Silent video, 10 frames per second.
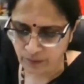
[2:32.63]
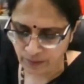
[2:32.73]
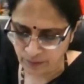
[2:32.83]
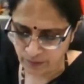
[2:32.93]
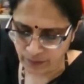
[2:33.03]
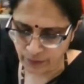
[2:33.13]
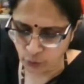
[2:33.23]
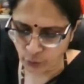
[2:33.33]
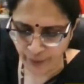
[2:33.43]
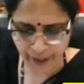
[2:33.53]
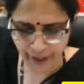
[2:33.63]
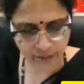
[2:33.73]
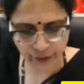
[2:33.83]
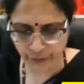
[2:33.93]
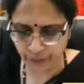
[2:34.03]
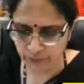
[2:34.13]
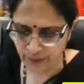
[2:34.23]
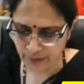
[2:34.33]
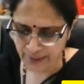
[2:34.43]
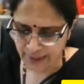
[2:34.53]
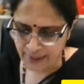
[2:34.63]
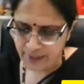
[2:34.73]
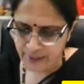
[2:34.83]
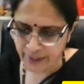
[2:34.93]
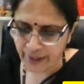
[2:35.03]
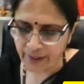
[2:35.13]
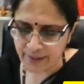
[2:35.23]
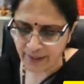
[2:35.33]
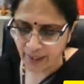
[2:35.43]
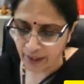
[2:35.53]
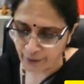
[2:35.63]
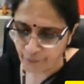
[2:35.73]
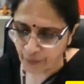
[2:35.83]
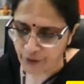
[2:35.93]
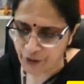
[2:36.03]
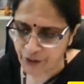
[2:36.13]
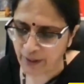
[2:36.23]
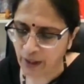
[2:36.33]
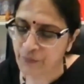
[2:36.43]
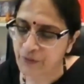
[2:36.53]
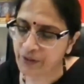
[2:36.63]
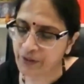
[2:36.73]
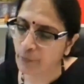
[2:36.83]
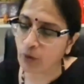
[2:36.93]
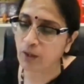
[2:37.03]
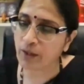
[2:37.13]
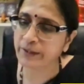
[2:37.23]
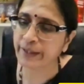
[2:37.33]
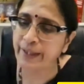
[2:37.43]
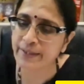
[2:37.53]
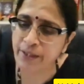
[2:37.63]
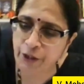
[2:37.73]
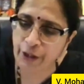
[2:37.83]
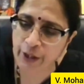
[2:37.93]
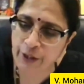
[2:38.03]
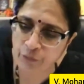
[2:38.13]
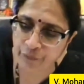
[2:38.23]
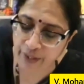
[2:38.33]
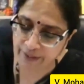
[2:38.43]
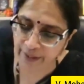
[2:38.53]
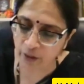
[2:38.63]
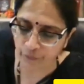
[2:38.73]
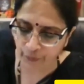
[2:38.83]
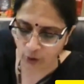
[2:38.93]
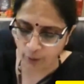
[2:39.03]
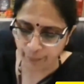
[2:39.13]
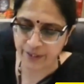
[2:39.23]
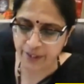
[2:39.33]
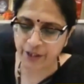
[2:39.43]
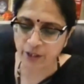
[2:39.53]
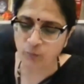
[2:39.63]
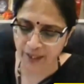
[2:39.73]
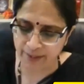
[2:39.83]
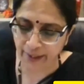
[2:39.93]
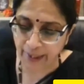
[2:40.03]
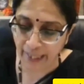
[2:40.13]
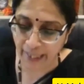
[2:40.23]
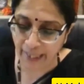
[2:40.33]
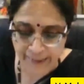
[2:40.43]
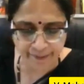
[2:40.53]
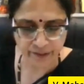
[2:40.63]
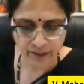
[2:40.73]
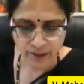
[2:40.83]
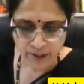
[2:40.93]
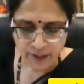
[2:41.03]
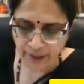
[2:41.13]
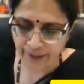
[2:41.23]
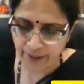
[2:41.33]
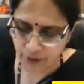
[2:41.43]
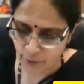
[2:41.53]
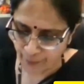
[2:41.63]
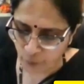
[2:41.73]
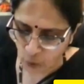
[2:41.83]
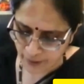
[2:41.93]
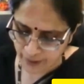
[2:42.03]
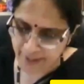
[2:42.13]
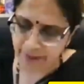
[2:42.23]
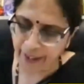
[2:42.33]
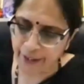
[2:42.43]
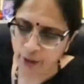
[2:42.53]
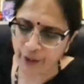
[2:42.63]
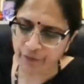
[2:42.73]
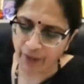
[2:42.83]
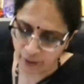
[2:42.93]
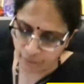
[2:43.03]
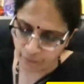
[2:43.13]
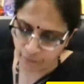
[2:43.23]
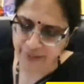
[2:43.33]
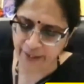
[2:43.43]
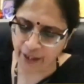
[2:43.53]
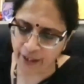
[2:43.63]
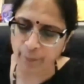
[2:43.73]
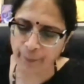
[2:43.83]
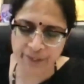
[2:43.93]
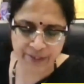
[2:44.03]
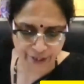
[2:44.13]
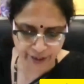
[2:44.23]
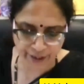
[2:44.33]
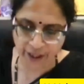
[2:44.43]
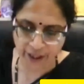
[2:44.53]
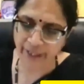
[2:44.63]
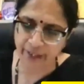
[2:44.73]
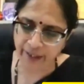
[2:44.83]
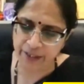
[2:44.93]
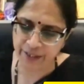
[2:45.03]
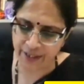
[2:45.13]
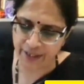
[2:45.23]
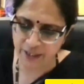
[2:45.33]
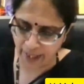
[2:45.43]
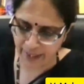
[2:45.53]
You may have to see this angle. If a question comes about what are the essentials of fixing of a compensation, what is a guideline that the Supreme Court has laid down in while fixing compensation in medical negligence matters,